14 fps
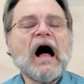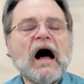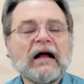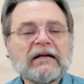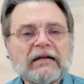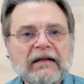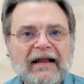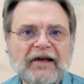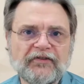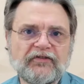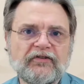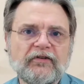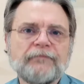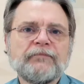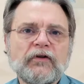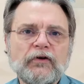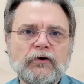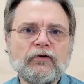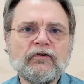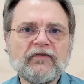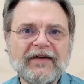unless
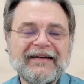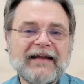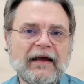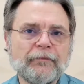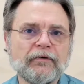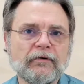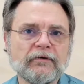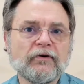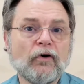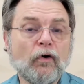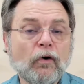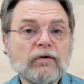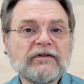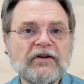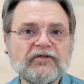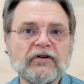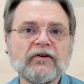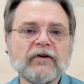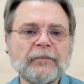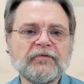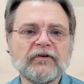you've enabled whole disk
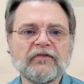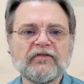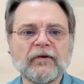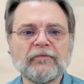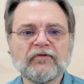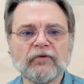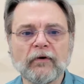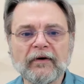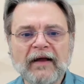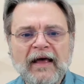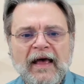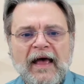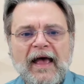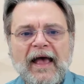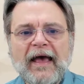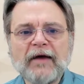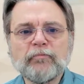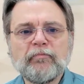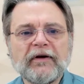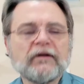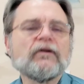encryption of some sort,
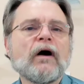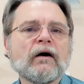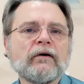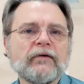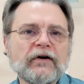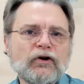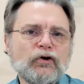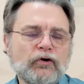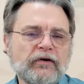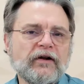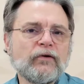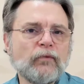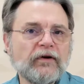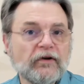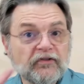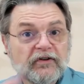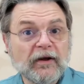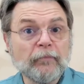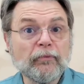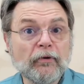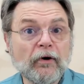and BitLocker included in Windows
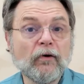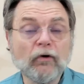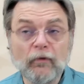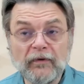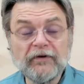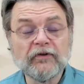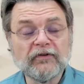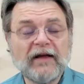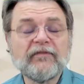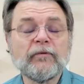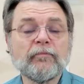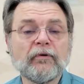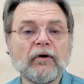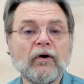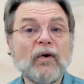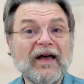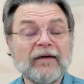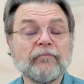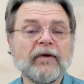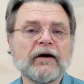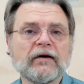10 Pro or Windows 11 Pro
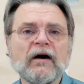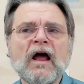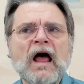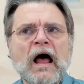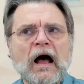and better